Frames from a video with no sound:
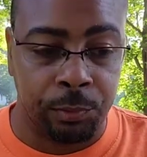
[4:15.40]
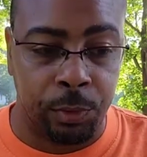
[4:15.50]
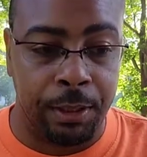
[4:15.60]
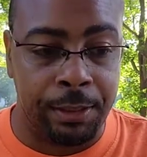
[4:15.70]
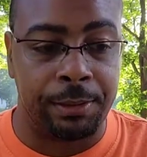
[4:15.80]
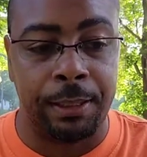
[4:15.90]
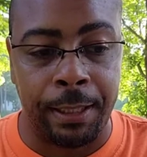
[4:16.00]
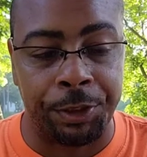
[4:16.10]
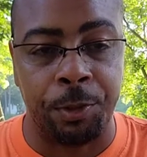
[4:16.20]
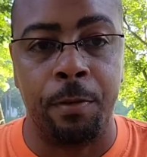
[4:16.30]
When it hits
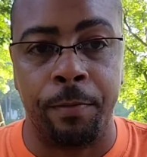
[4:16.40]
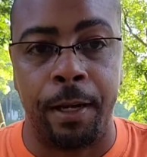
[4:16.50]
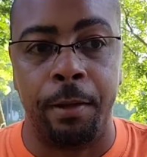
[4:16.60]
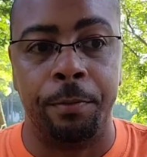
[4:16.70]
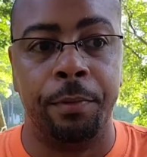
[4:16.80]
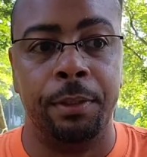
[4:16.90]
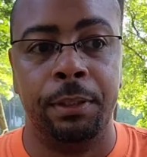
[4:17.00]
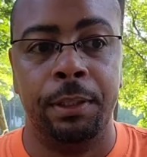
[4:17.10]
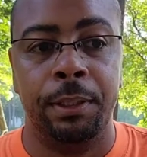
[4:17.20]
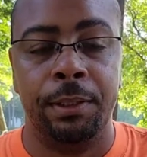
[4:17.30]
the external valve,
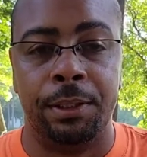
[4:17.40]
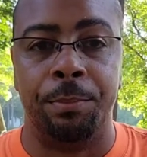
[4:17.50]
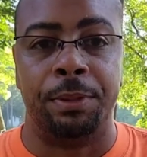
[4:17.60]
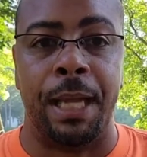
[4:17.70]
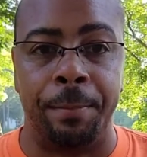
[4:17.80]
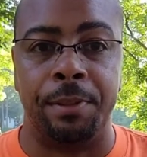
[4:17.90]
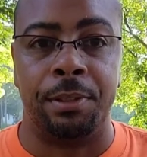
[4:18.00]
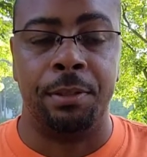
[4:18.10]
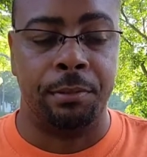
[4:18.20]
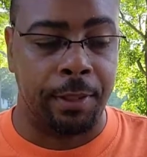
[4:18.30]
something else
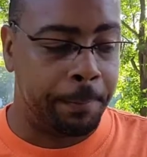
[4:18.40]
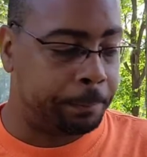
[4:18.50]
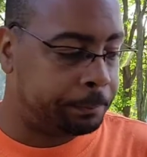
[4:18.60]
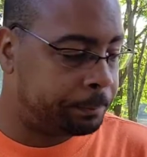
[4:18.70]
happens, right?